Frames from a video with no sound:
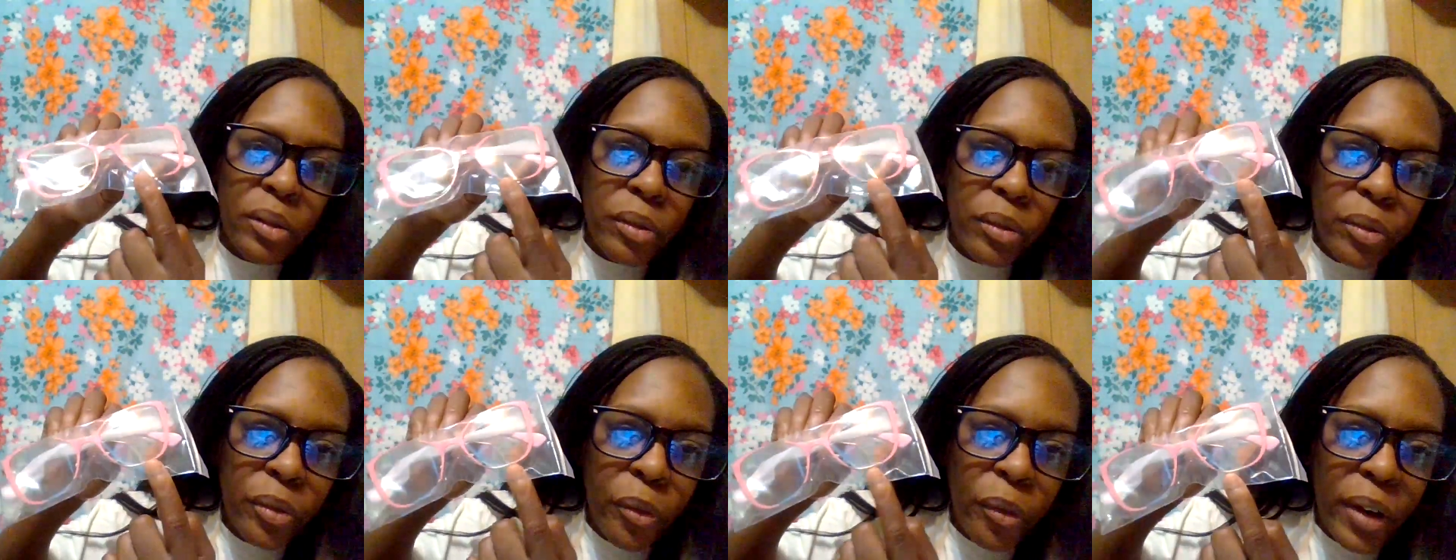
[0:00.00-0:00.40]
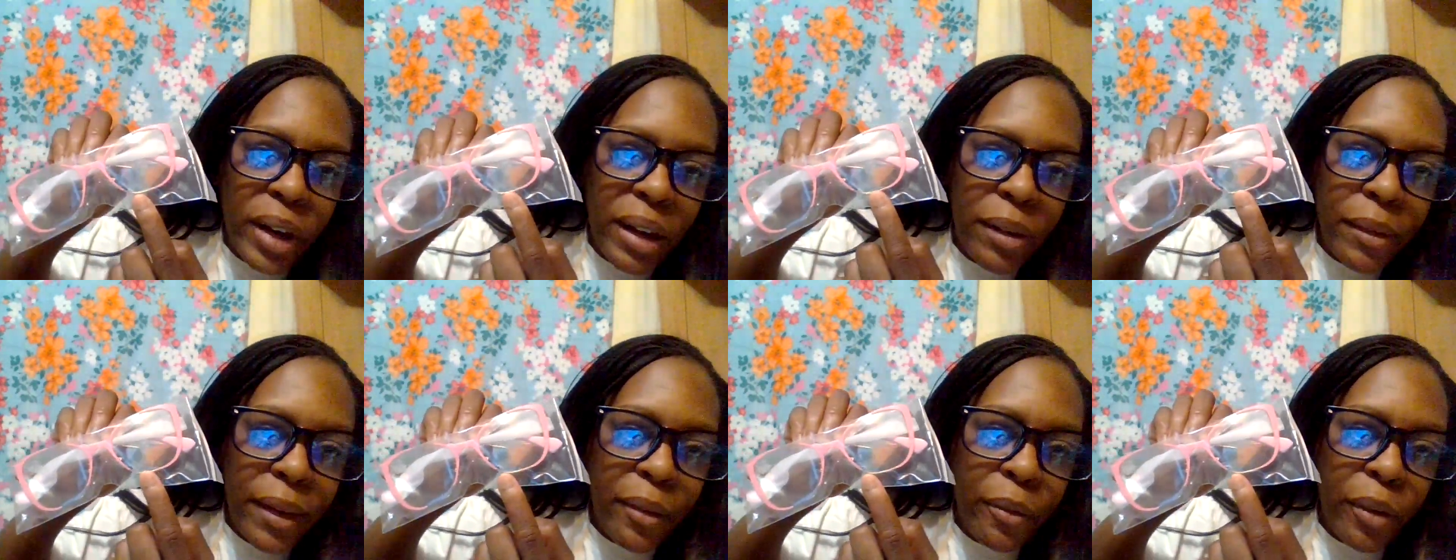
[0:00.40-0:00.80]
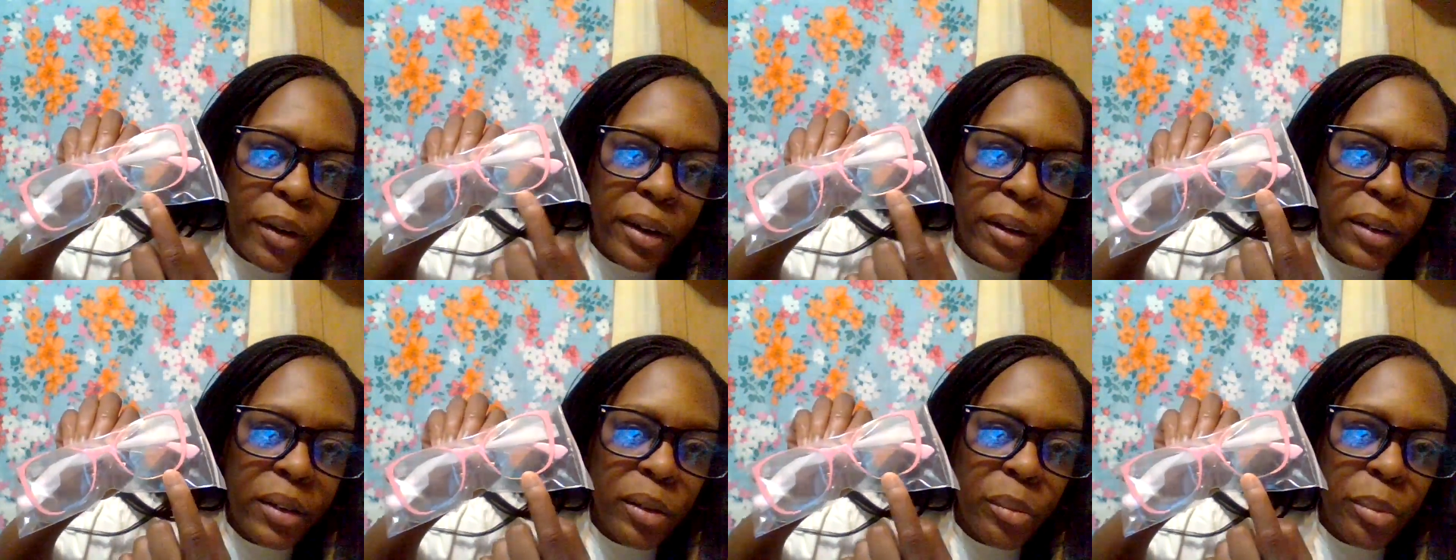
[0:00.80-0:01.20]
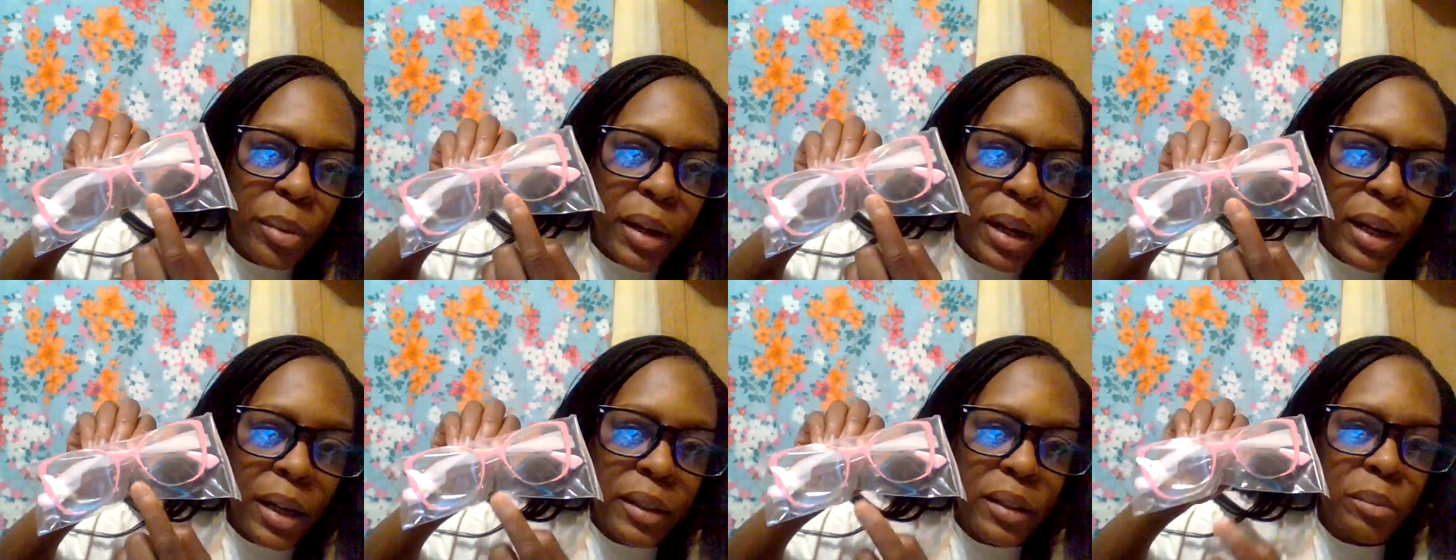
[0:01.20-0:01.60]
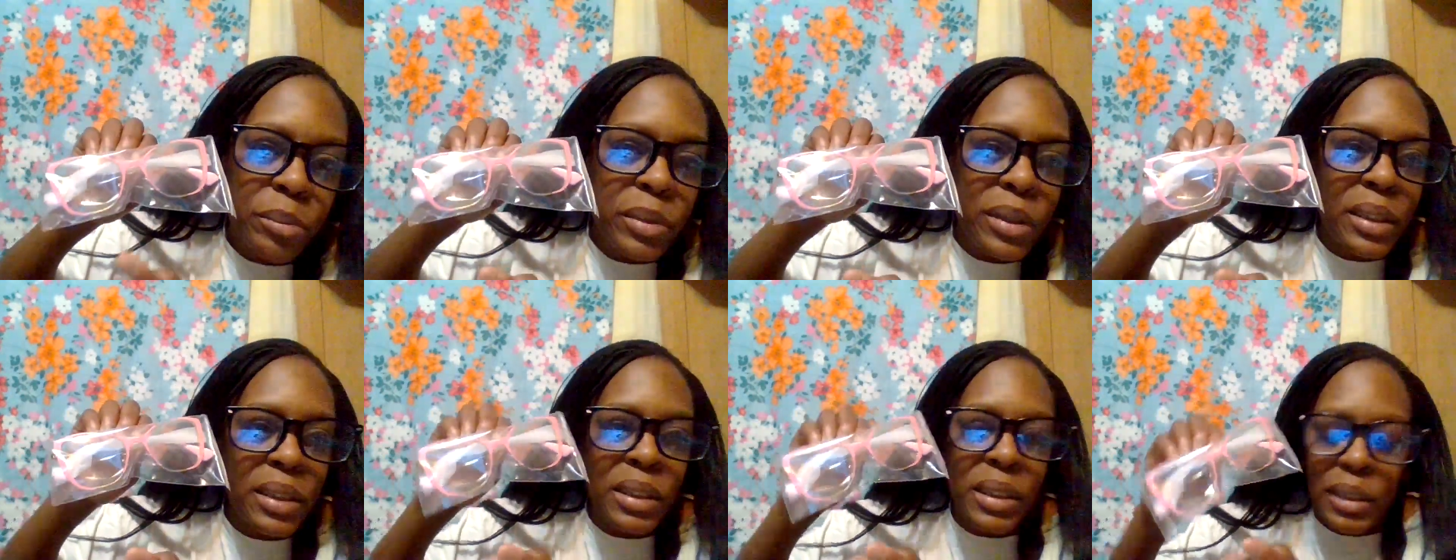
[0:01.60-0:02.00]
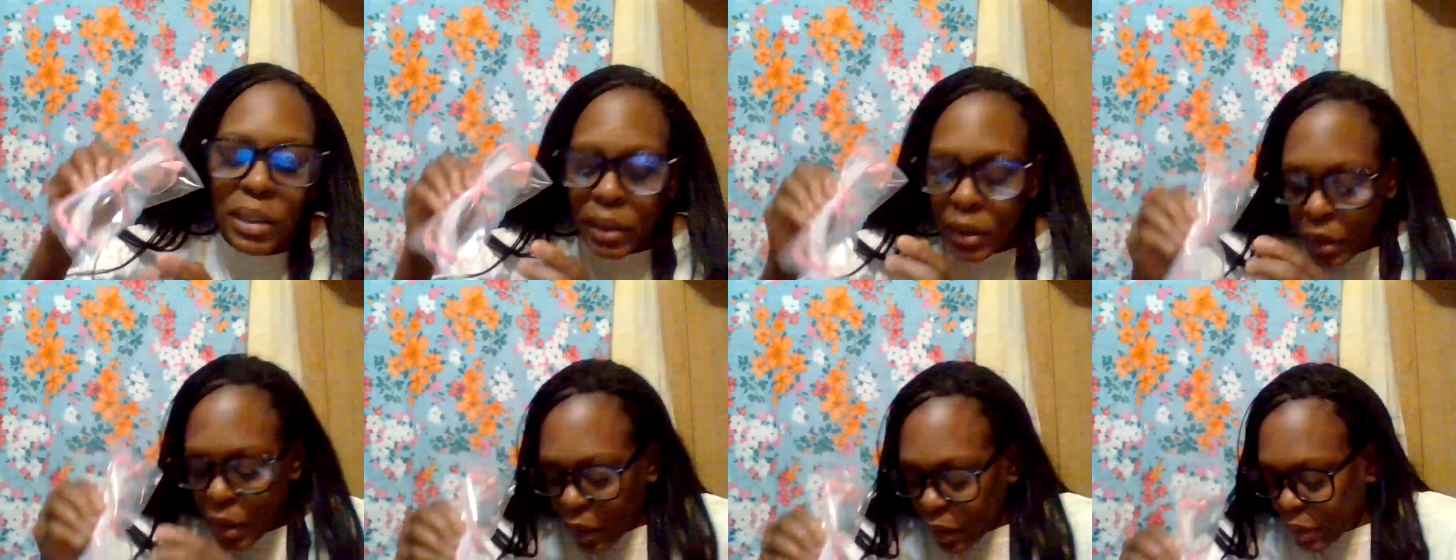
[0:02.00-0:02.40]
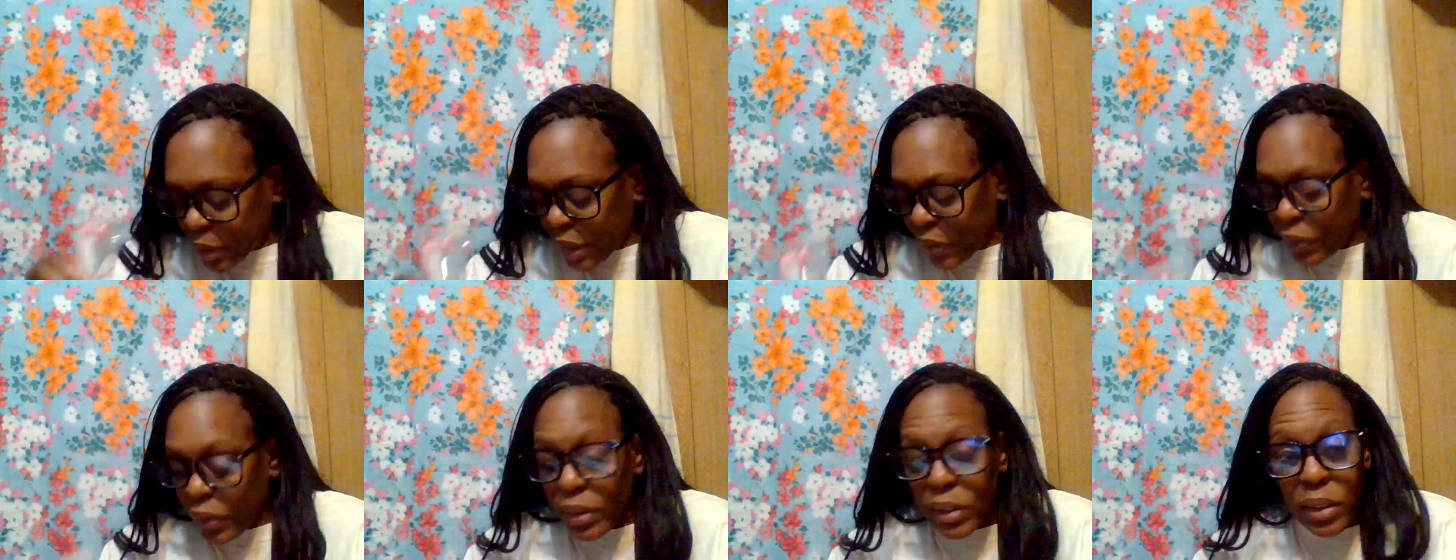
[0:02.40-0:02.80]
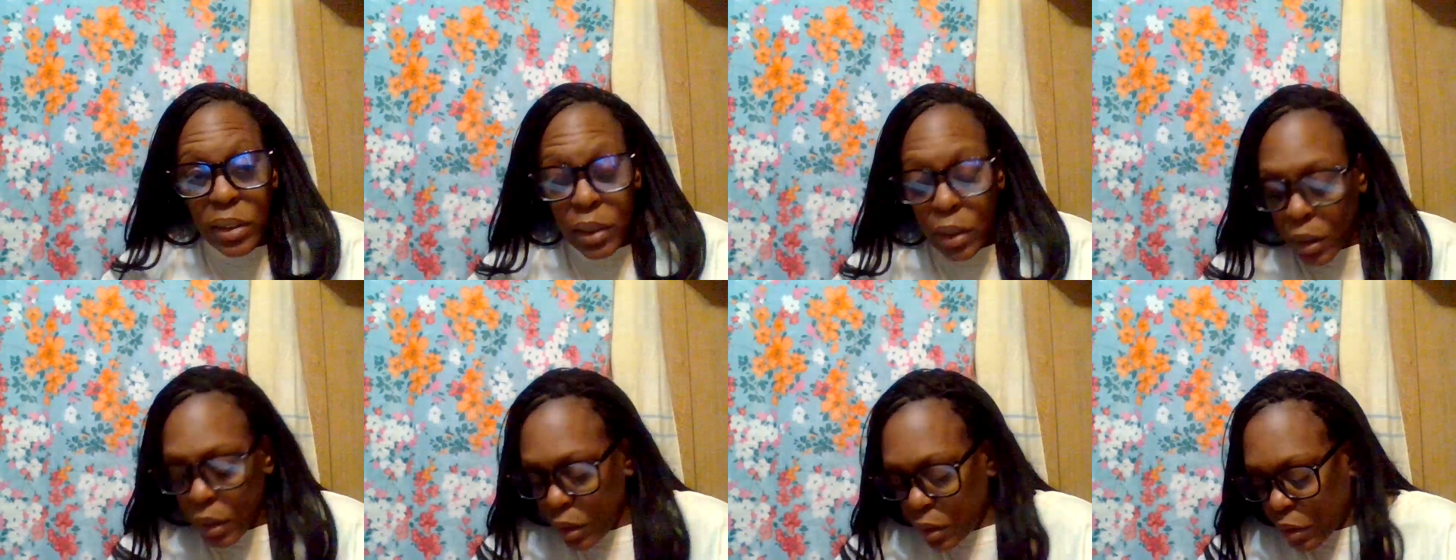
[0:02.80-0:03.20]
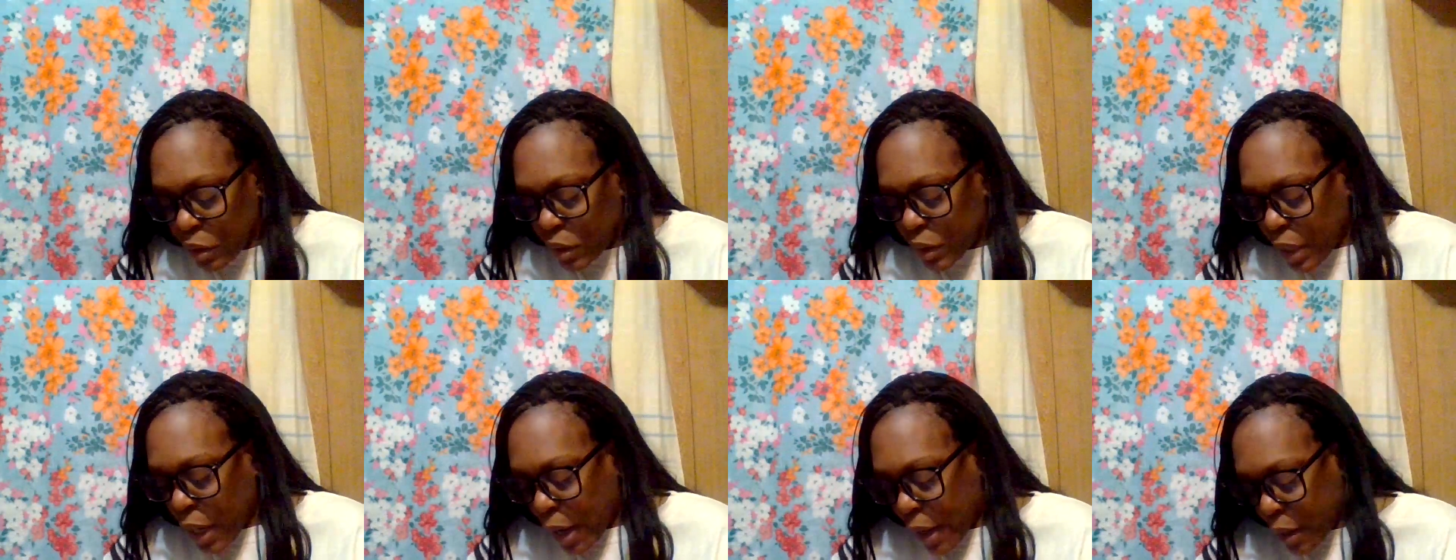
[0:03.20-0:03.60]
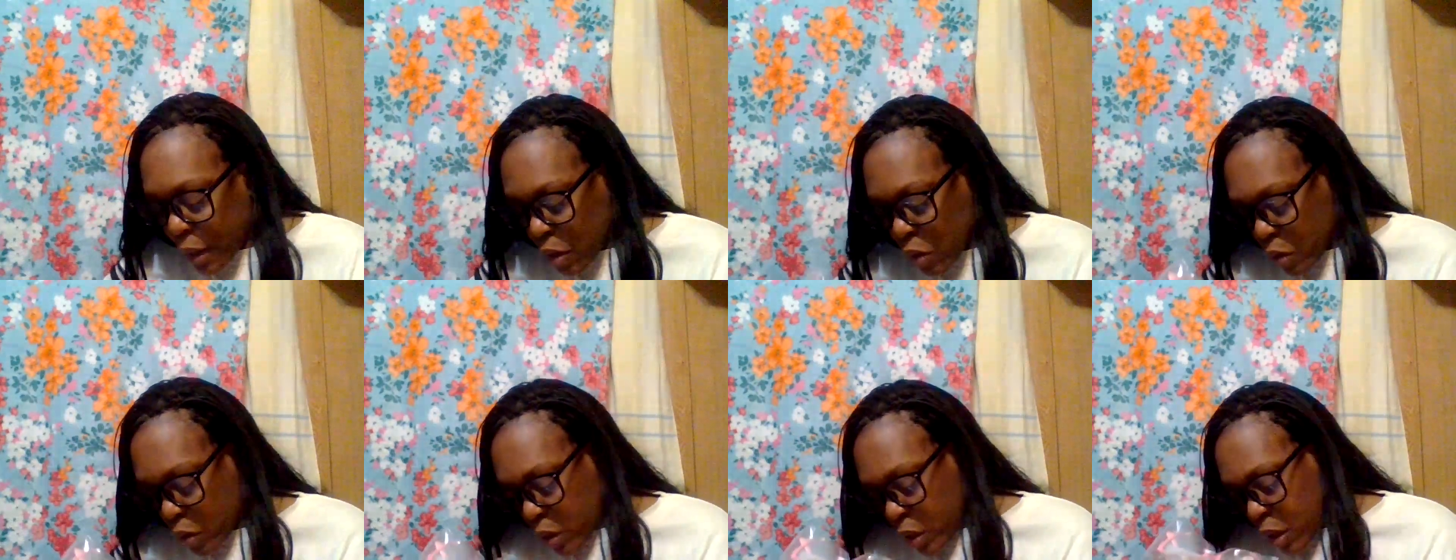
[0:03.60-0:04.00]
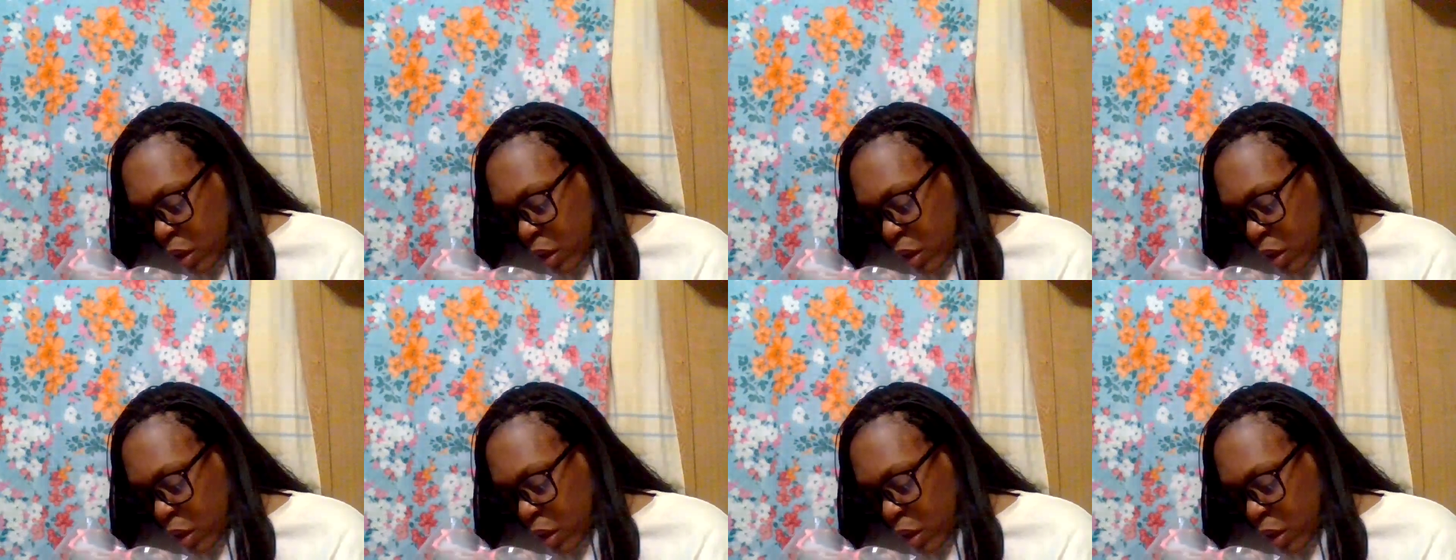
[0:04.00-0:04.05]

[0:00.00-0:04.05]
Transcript: frame like right here at the bottom. Just a different style,